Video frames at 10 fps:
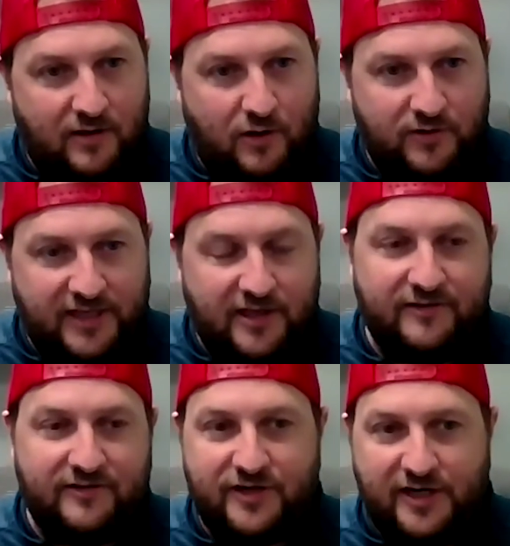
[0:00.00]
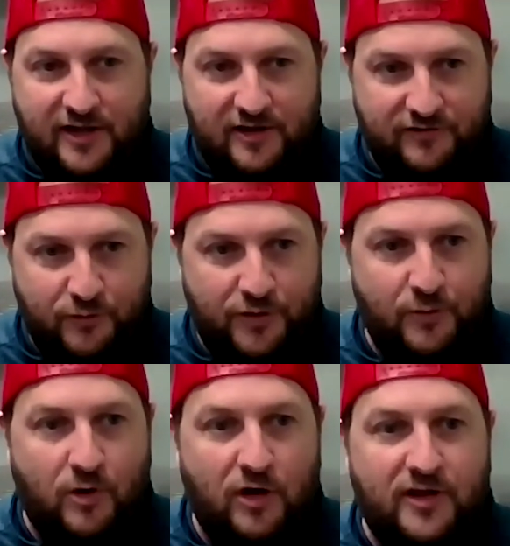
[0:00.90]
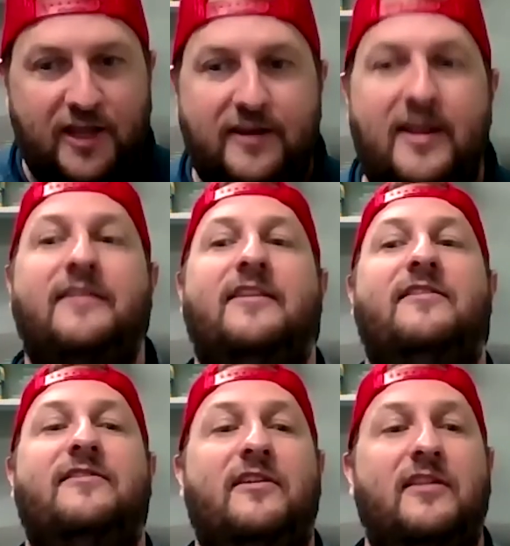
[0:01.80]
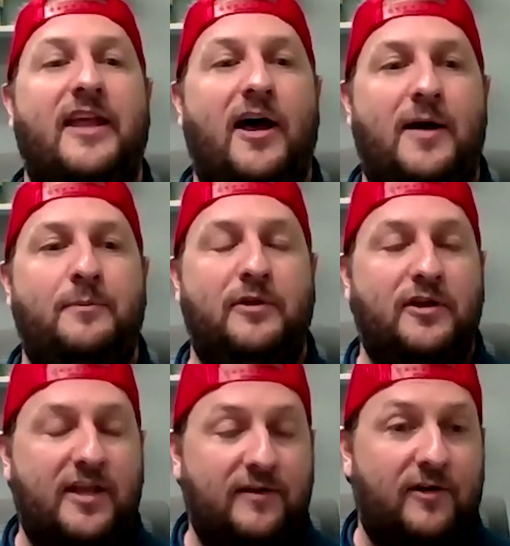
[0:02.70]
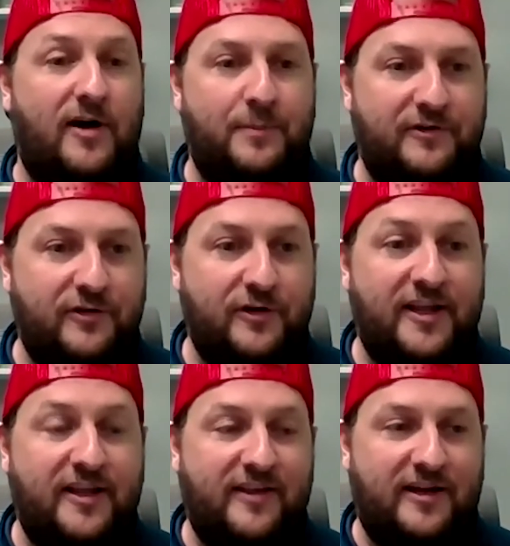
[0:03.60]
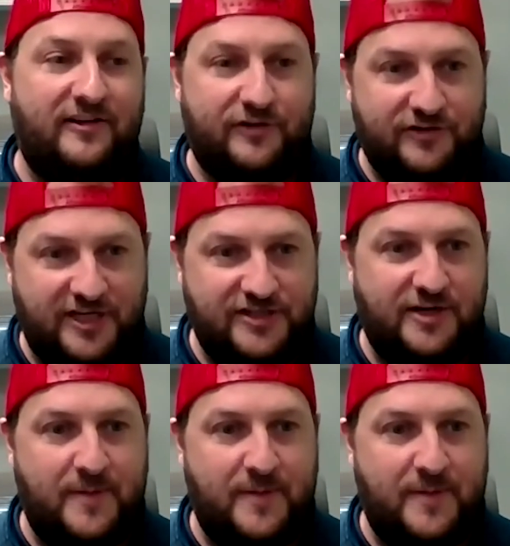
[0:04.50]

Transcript: only concentrating on doing the work and not necessarily up looking for opportunities in a strategic